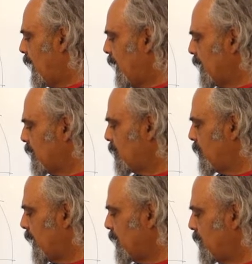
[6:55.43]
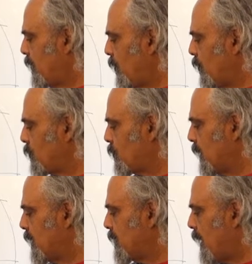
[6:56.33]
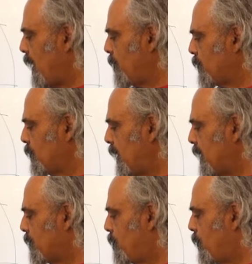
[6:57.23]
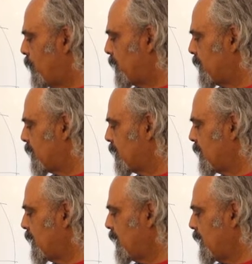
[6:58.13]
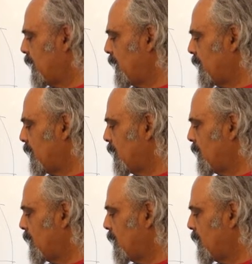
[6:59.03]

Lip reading: And create the nostrils up to that point here.